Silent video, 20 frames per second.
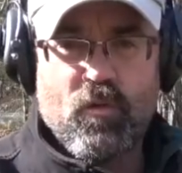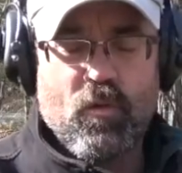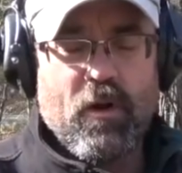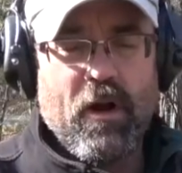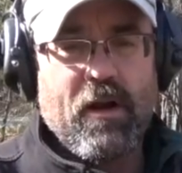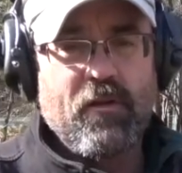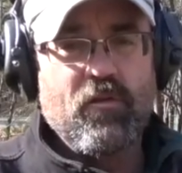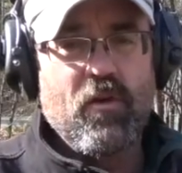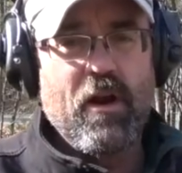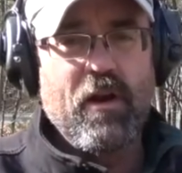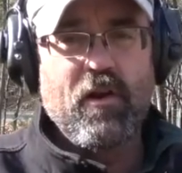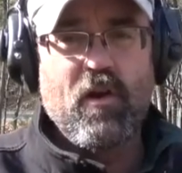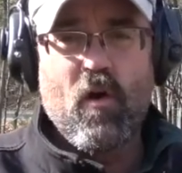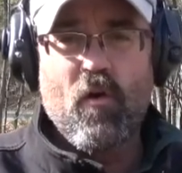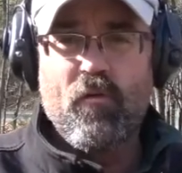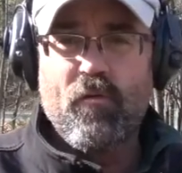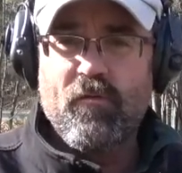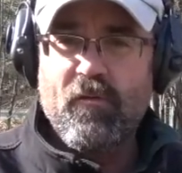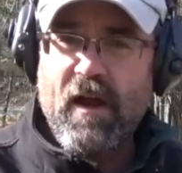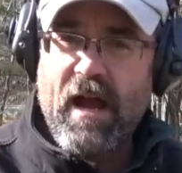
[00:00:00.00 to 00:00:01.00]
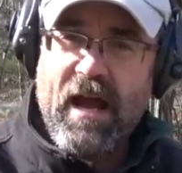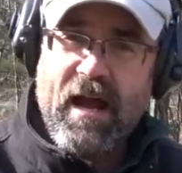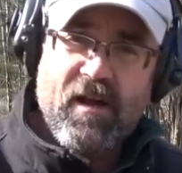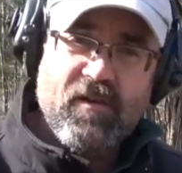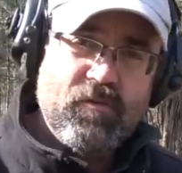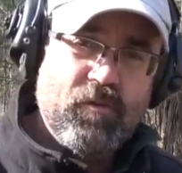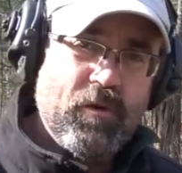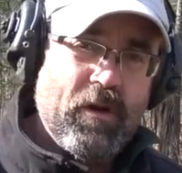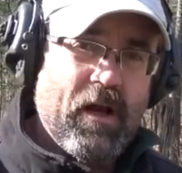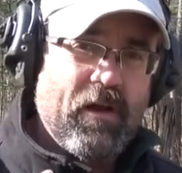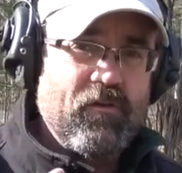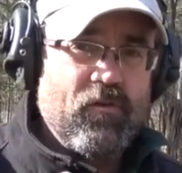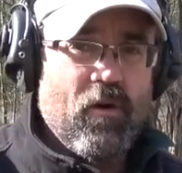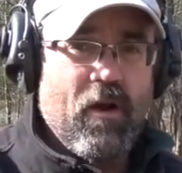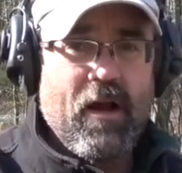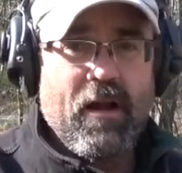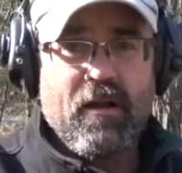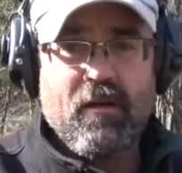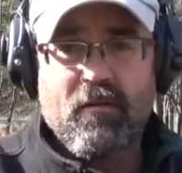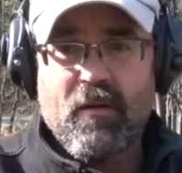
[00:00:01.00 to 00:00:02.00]
We're not trying to go fast. We're not
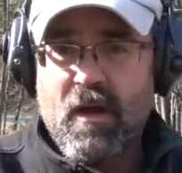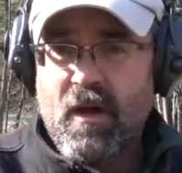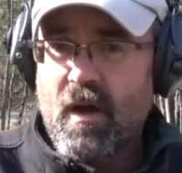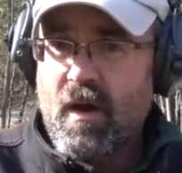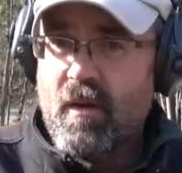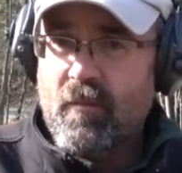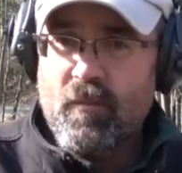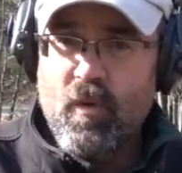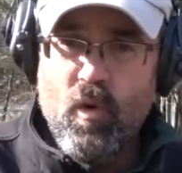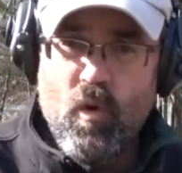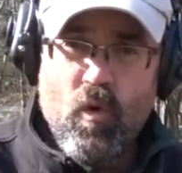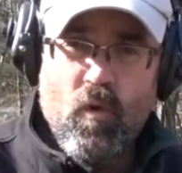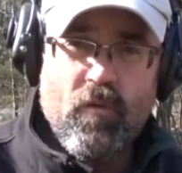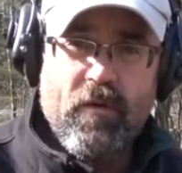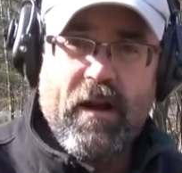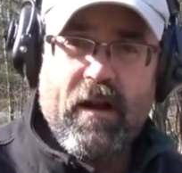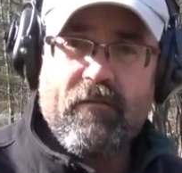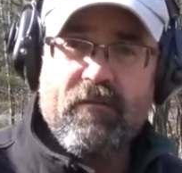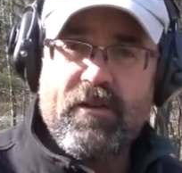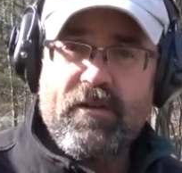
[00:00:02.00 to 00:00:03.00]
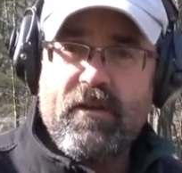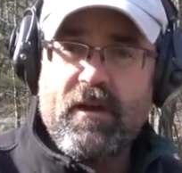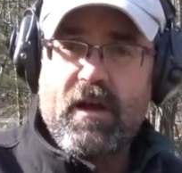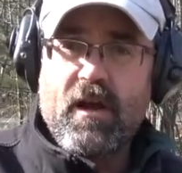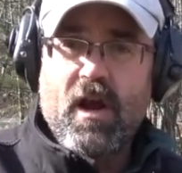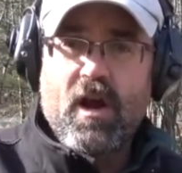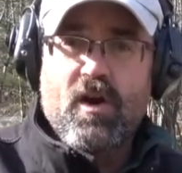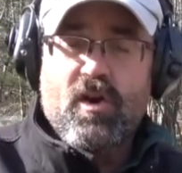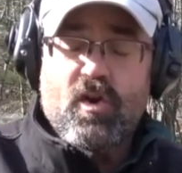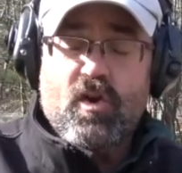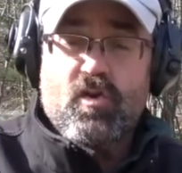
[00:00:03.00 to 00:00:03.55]
trying to move and everything.